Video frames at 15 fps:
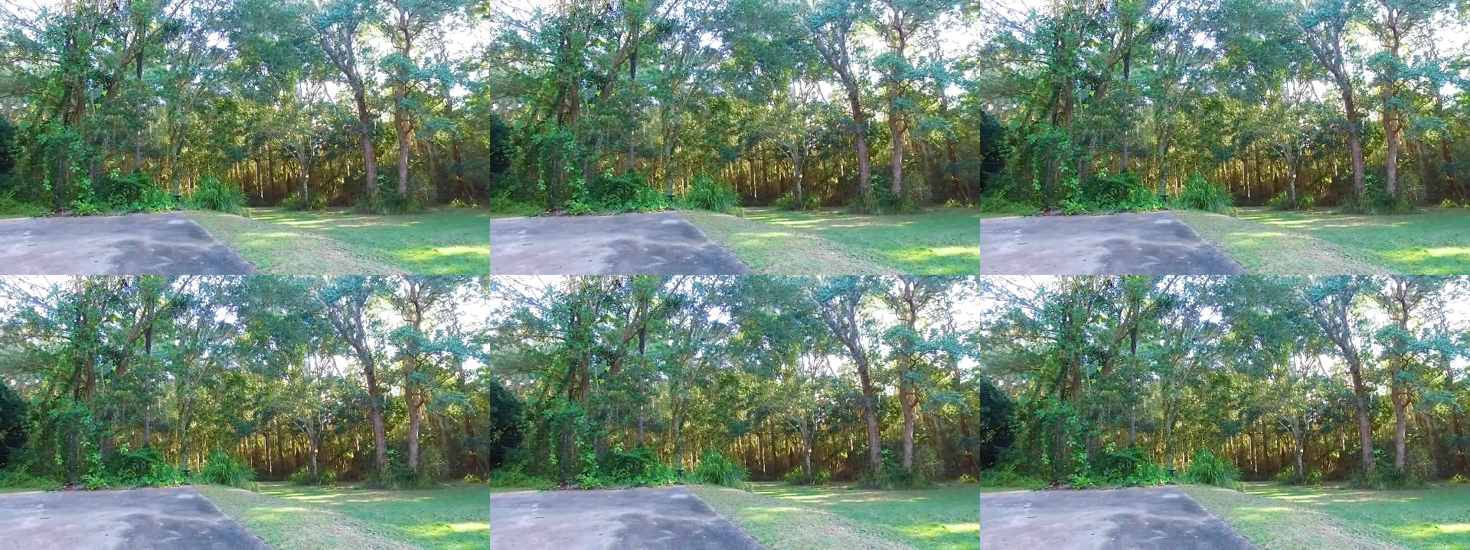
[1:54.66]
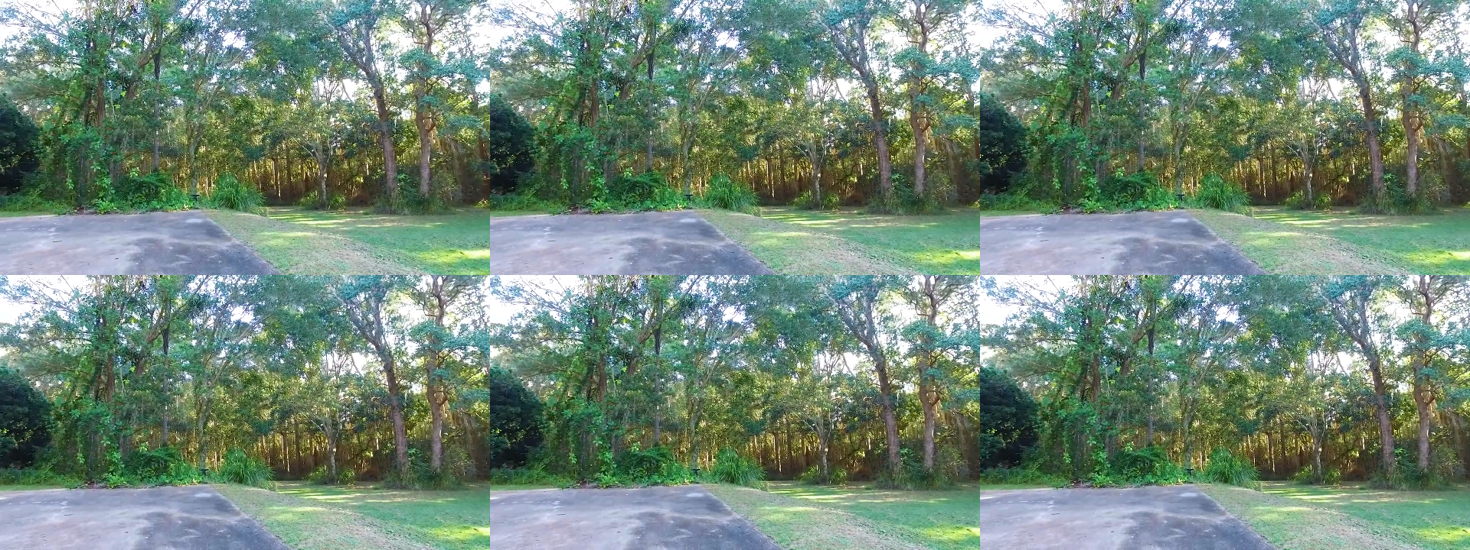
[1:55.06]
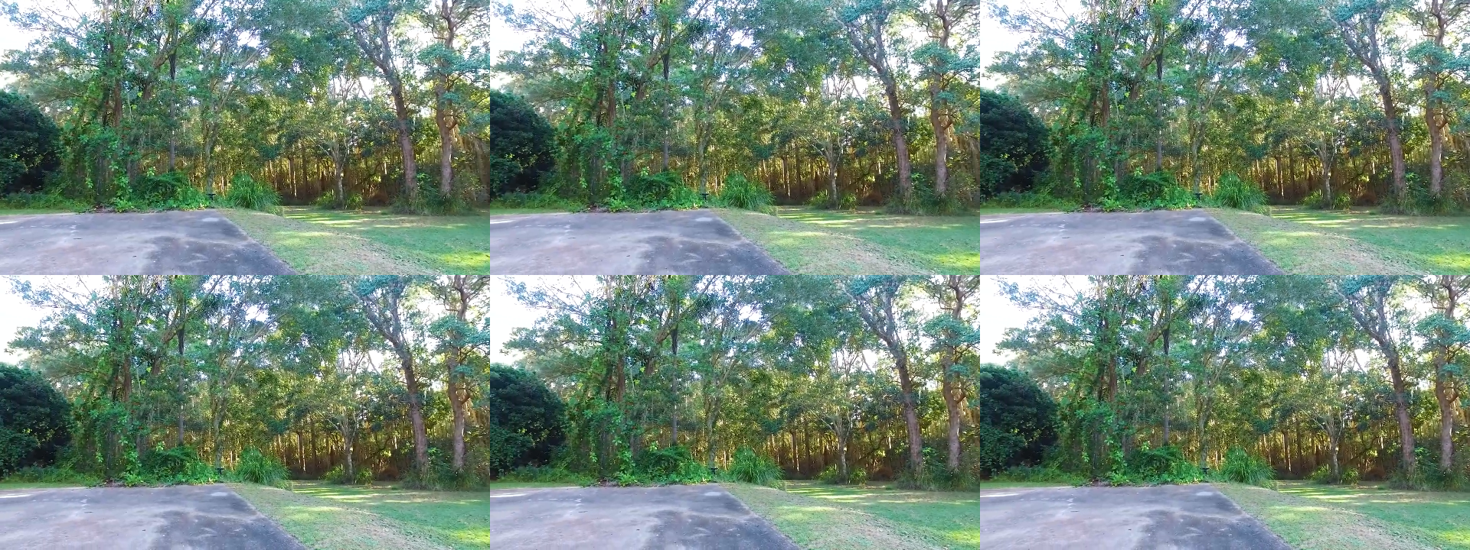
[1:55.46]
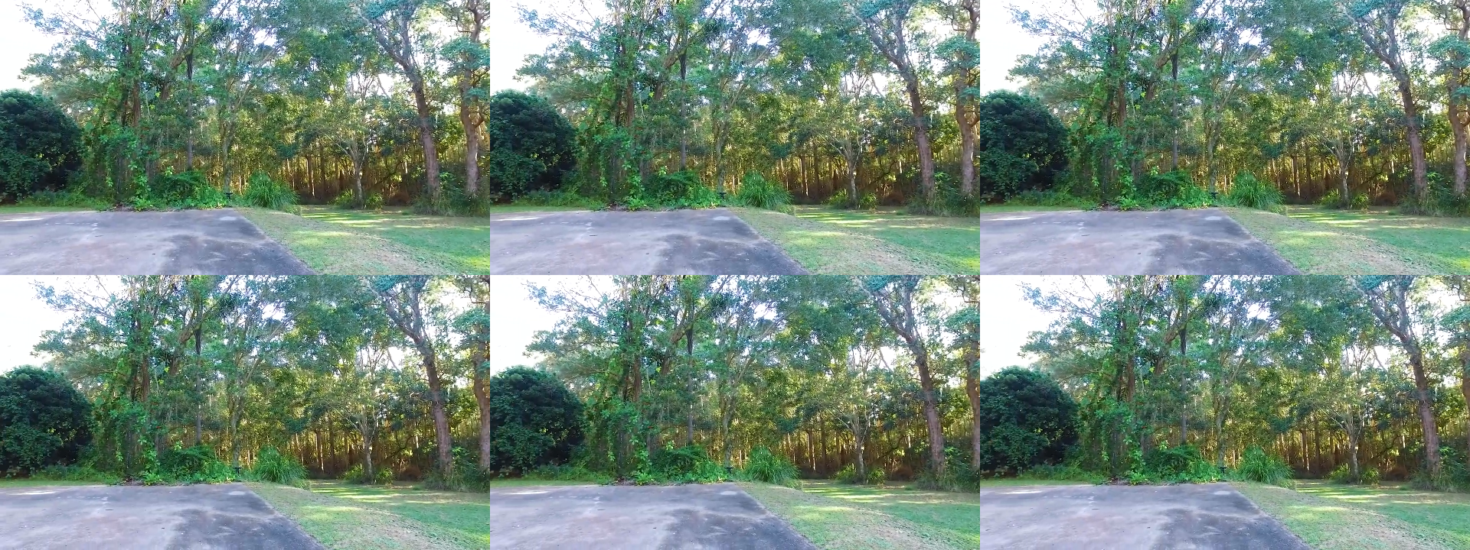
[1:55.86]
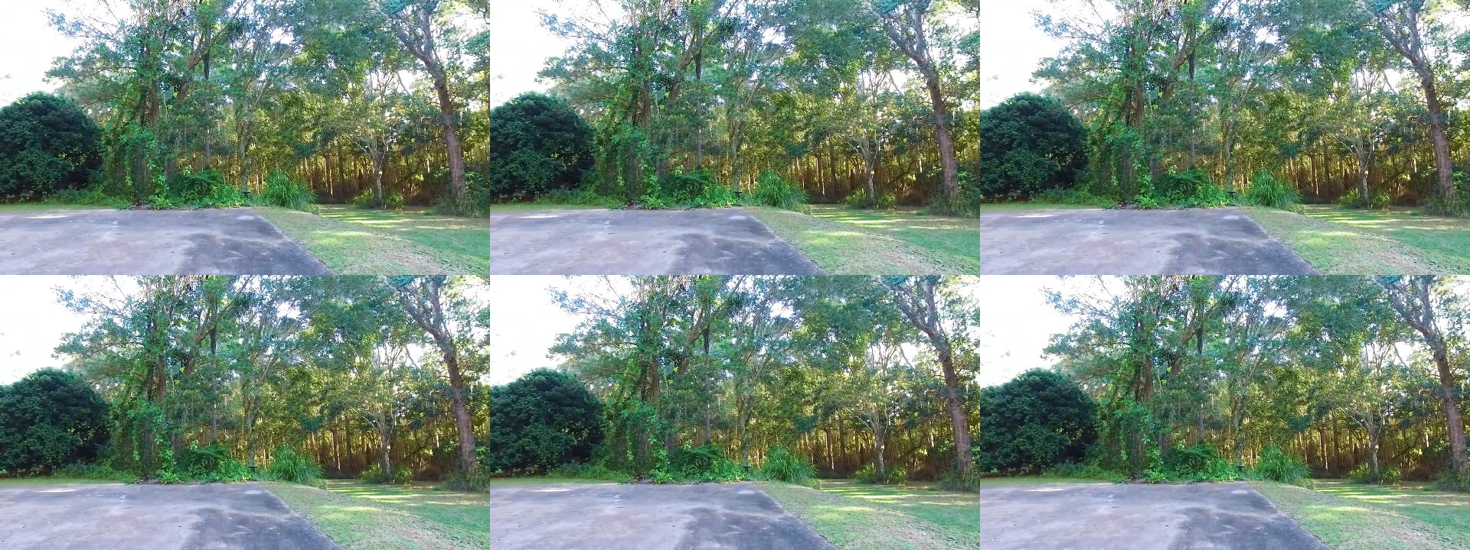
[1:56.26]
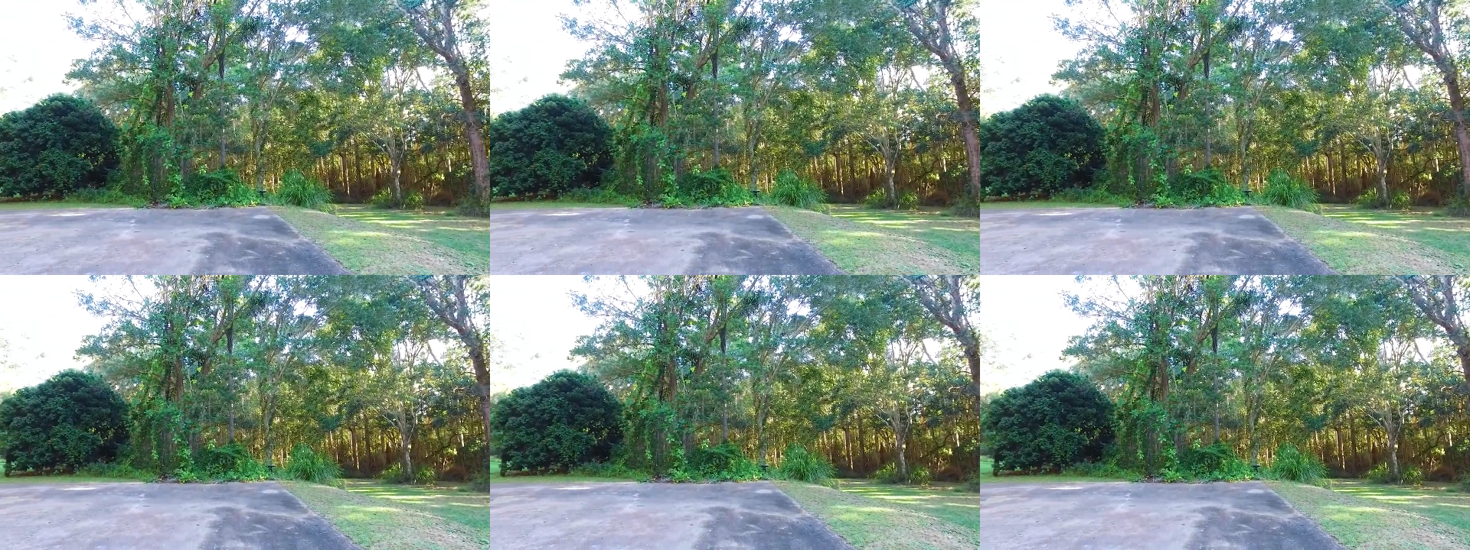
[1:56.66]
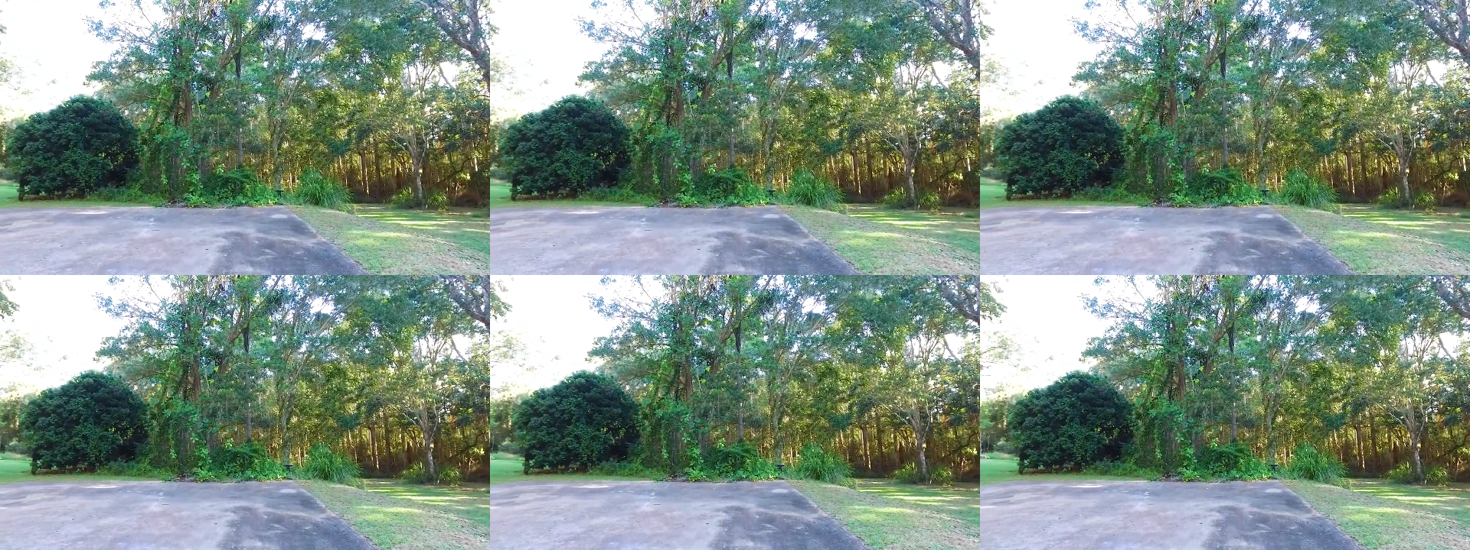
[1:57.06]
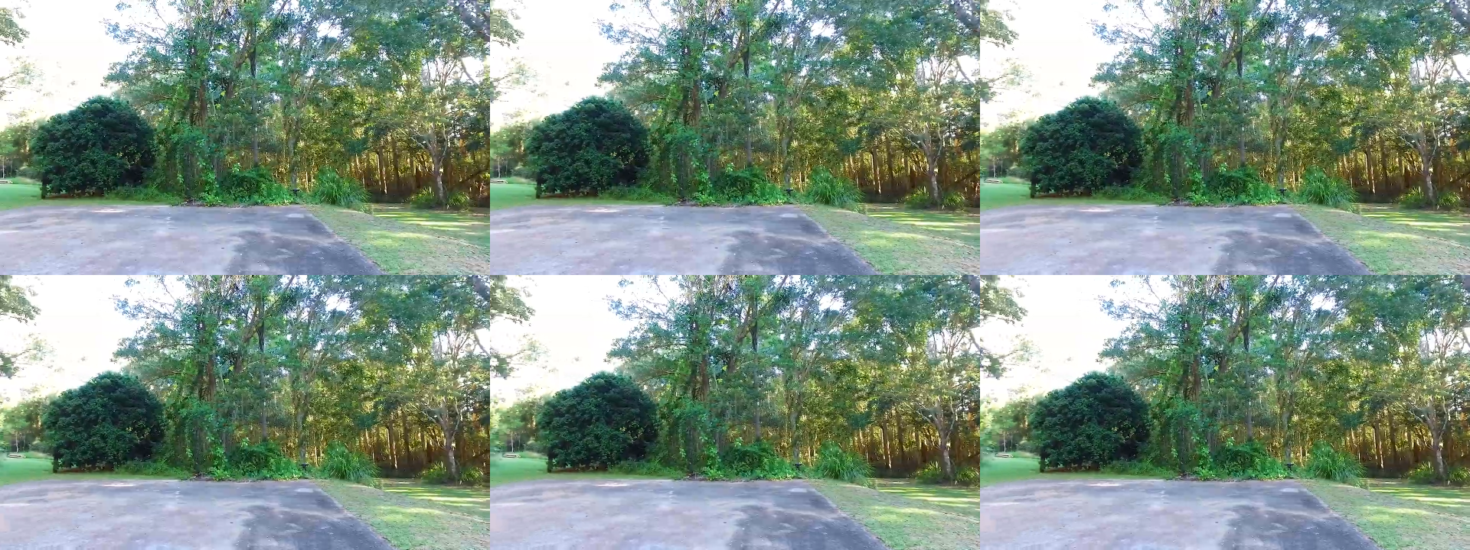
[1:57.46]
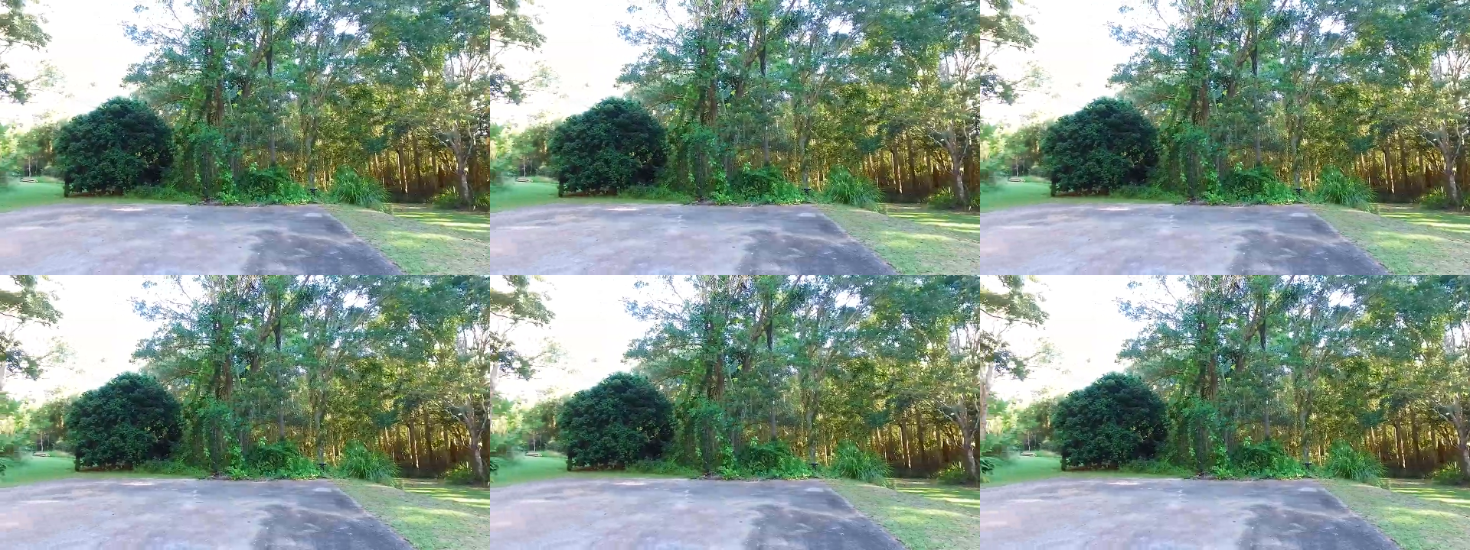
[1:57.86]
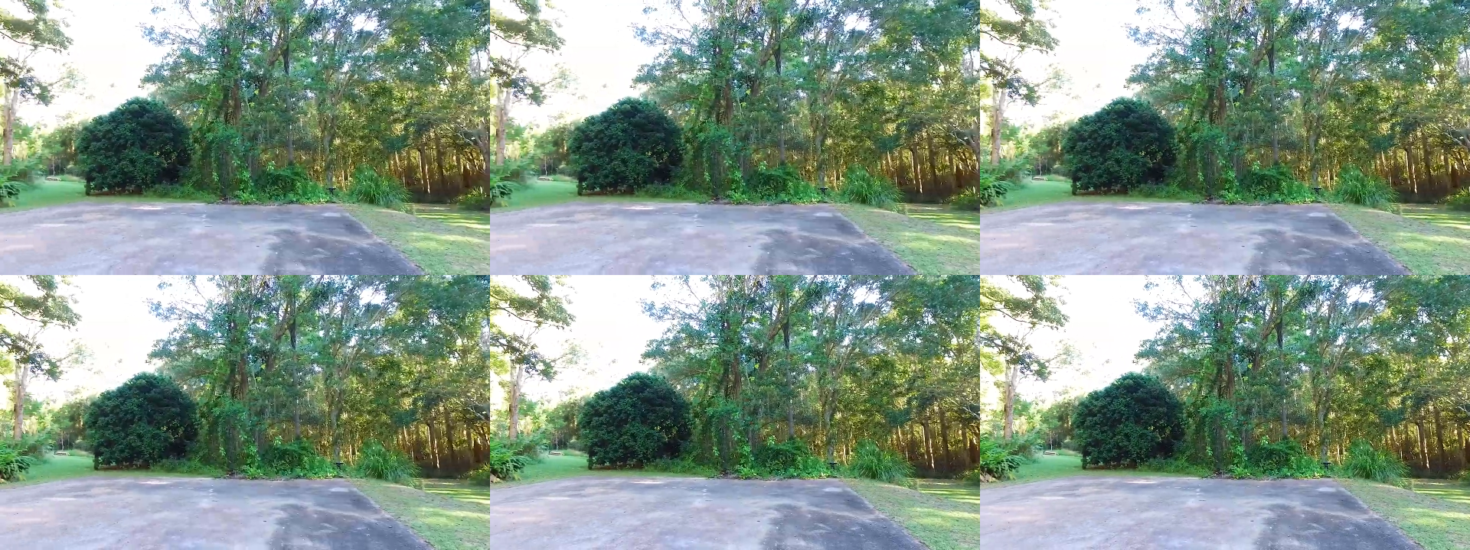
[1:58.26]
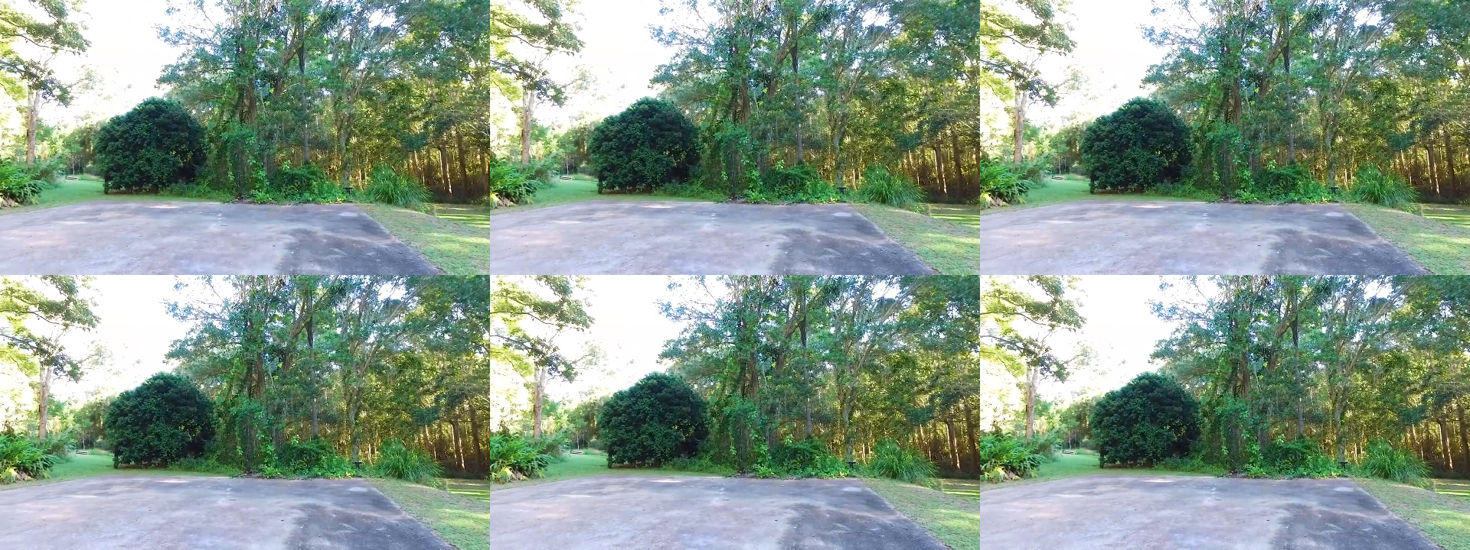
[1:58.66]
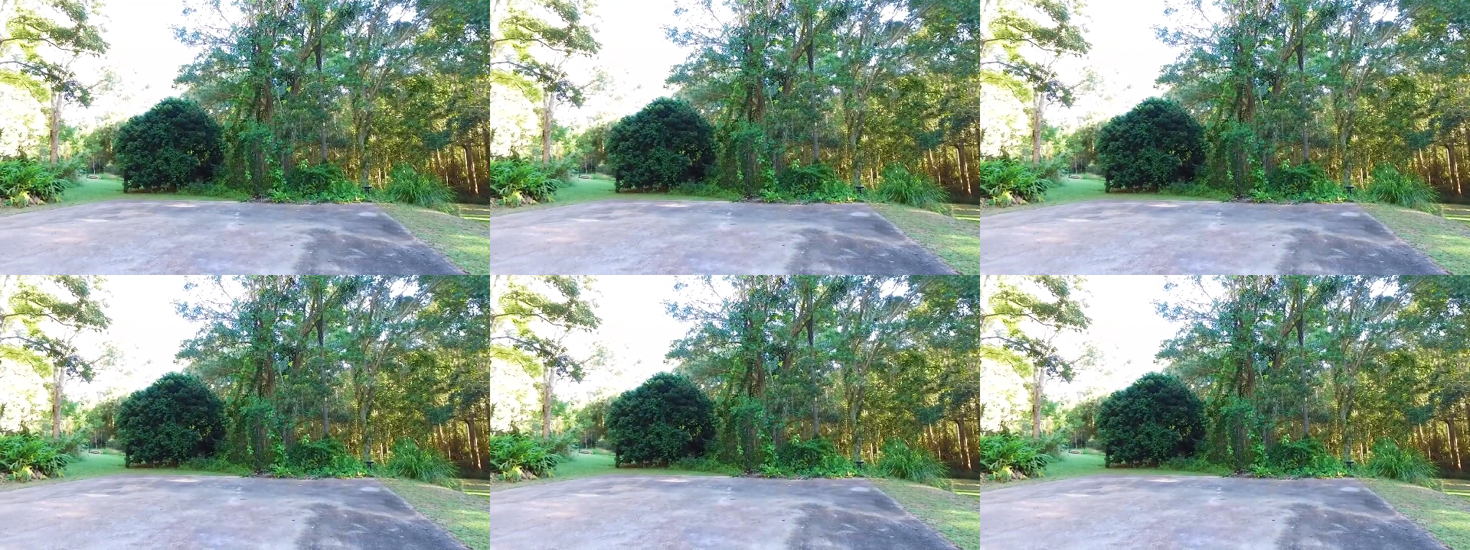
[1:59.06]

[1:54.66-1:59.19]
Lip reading: (no speaker visible)